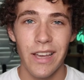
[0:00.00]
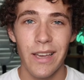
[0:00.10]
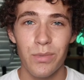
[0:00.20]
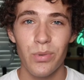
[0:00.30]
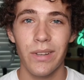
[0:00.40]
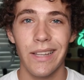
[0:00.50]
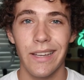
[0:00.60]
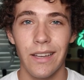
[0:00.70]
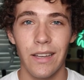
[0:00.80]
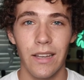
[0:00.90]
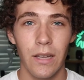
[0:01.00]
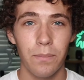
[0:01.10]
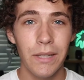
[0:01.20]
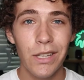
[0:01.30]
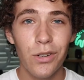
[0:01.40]
time doing like a
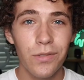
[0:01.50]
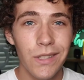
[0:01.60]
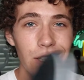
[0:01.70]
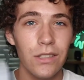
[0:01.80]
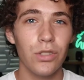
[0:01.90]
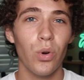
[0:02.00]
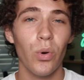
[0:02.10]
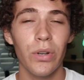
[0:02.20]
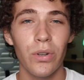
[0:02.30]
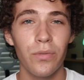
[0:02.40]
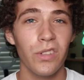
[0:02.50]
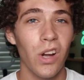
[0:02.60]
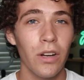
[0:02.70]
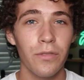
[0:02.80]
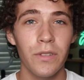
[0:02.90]
POV tutorial
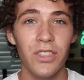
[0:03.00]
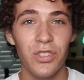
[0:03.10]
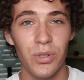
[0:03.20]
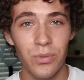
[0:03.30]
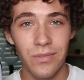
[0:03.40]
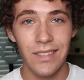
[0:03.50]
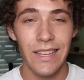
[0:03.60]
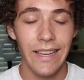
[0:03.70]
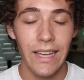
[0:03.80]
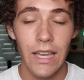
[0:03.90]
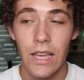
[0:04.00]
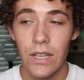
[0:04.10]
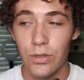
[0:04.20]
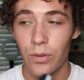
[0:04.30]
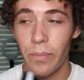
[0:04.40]
photography shoot thing,
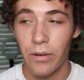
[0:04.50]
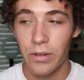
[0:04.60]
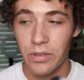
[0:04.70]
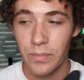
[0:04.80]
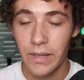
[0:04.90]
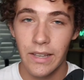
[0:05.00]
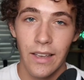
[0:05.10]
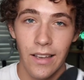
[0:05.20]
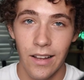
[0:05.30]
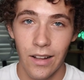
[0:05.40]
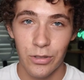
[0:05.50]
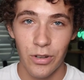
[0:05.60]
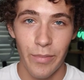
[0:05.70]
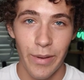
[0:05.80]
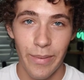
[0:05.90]
so bear with me, I'll
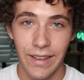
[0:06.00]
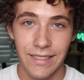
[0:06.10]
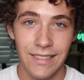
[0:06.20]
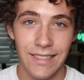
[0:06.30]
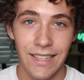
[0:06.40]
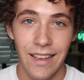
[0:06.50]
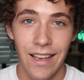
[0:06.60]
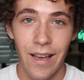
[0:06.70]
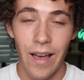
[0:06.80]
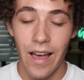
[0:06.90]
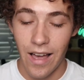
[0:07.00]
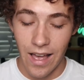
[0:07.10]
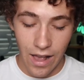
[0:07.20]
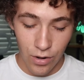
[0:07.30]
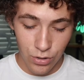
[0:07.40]
try my best.
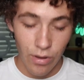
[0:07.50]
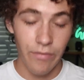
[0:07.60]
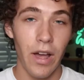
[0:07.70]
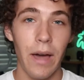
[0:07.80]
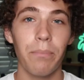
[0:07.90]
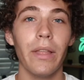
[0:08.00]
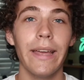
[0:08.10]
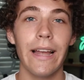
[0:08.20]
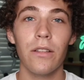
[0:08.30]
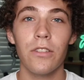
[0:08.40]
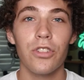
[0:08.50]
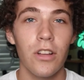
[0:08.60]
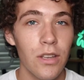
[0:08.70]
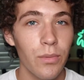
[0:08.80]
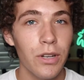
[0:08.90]
I also have not planned out the
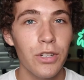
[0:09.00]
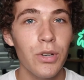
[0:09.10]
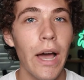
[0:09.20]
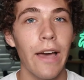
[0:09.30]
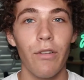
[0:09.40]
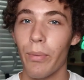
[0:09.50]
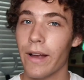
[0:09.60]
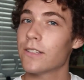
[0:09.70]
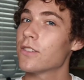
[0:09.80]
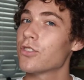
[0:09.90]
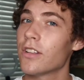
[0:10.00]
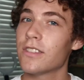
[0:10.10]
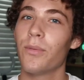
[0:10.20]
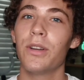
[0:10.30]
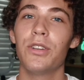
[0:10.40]
shots I want to do. I haven't practiced the
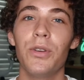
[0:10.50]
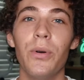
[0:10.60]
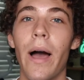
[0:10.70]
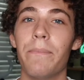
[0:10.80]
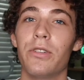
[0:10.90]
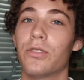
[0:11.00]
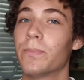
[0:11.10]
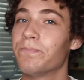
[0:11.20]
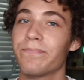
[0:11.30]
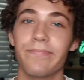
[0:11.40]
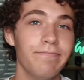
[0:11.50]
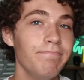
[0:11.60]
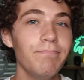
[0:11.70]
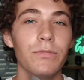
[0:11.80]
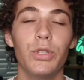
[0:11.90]
shots I want to do. I'm just
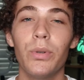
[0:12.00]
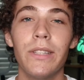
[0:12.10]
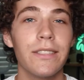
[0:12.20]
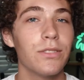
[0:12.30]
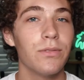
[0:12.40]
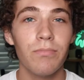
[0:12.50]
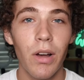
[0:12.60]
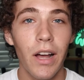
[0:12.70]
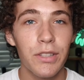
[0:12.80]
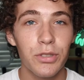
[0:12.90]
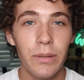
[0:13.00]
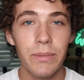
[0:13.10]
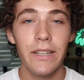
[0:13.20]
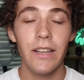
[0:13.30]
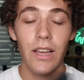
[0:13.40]
doing this
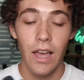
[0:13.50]
unscripted.